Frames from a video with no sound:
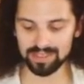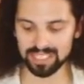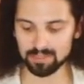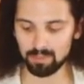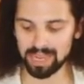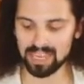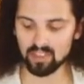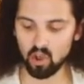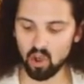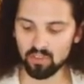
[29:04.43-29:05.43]

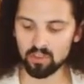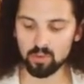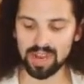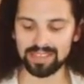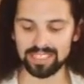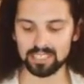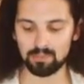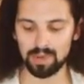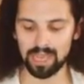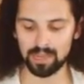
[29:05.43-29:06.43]
displayed on the right
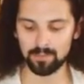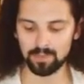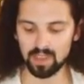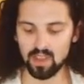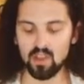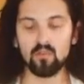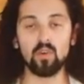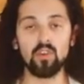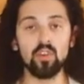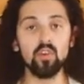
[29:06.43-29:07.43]
display
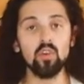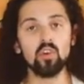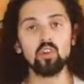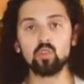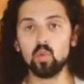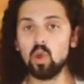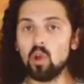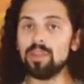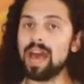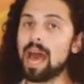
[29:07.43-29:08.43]
for you to
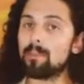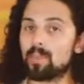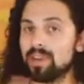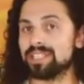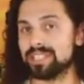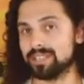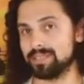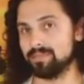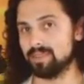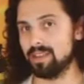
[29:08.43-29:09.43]
load a preset.
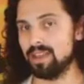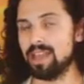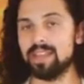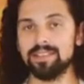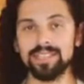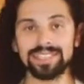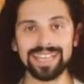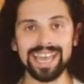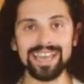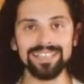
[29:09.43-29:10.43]
In this
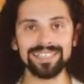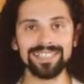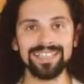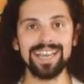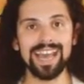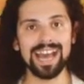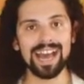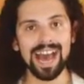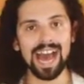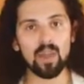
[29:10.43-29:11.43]
case,
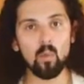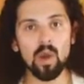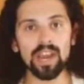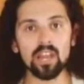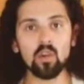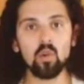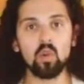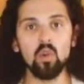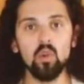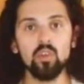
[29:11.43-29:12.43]
I want to
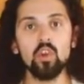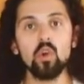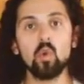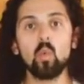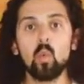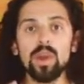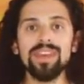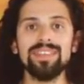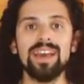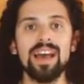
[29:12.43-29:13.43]
conclude
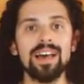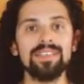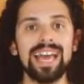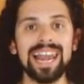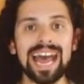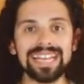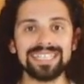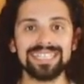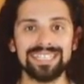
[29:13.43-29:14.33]
with the last